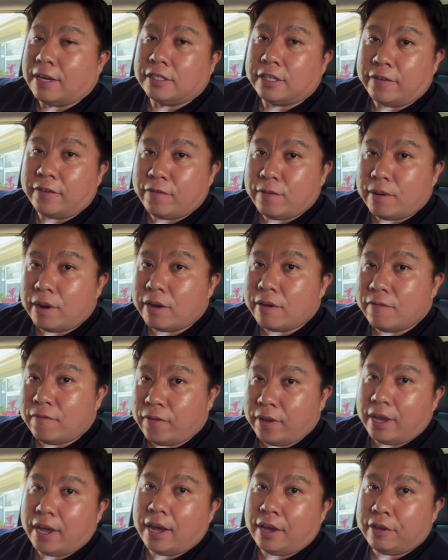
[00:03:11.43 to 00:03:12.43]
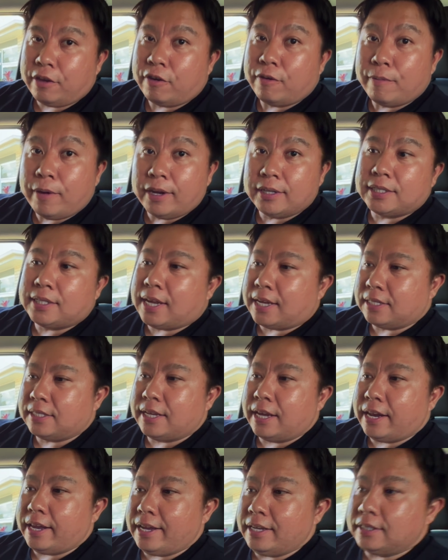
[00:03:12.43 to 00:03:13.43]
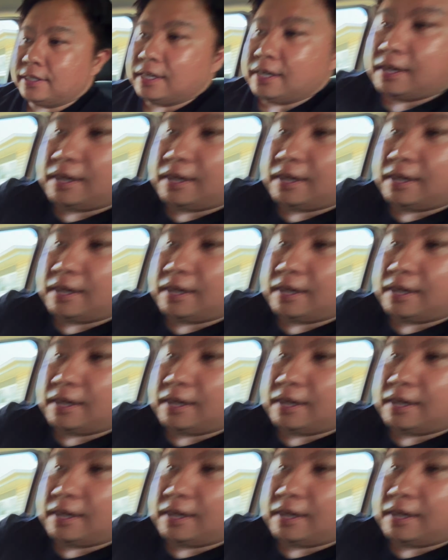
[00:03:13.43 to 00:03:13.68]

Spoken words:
so if you want to configure your remote start settings,